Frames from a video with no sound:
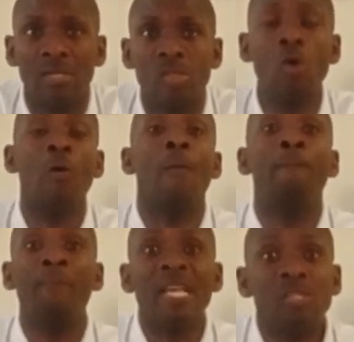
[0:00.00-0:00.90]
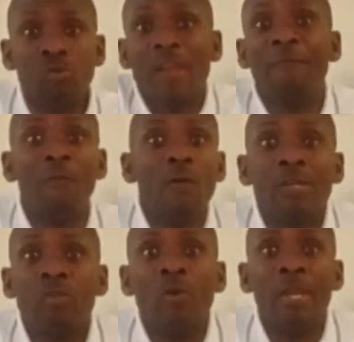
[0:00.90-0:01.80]
So be
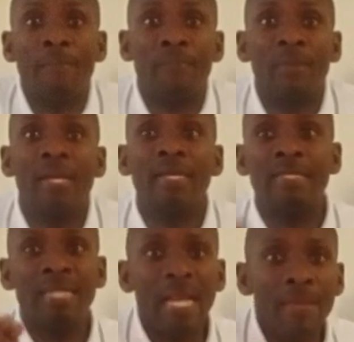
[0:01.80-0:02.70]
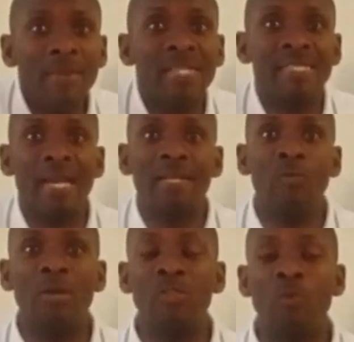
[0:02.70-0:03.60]
straightforward to him. Tell him
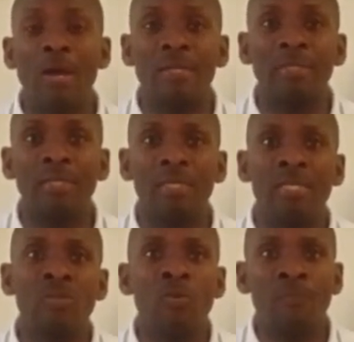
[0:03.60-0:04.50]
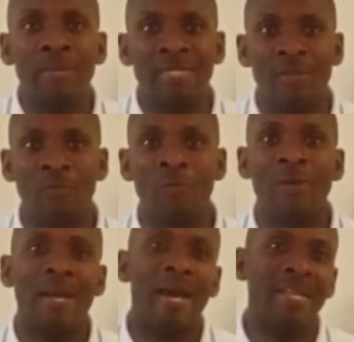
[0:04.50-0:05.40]
exactly what you want. It's going to better you
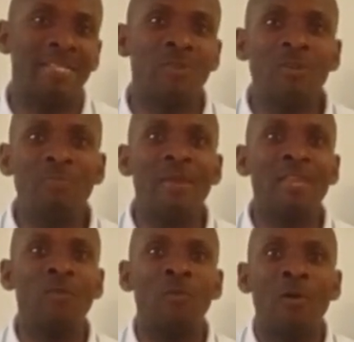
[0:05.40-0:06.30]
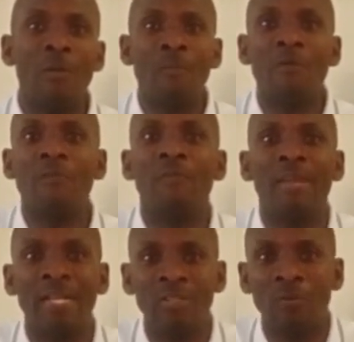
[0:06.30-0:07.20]
and it's going to make you move
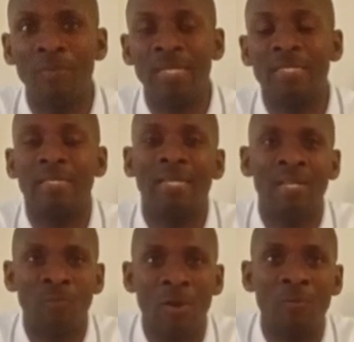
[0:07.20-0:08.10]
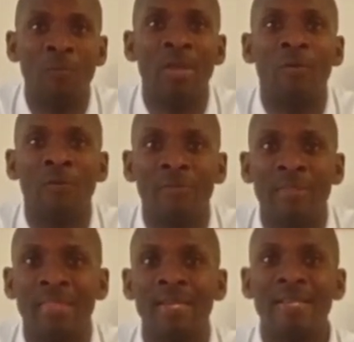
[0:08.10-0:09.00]
a little bit in one way or
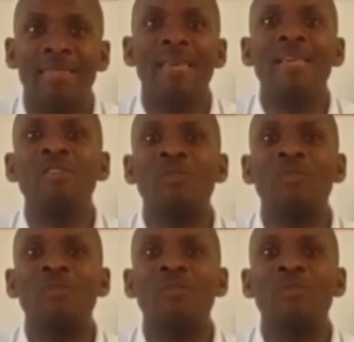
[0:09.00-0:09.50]
the other. Thank you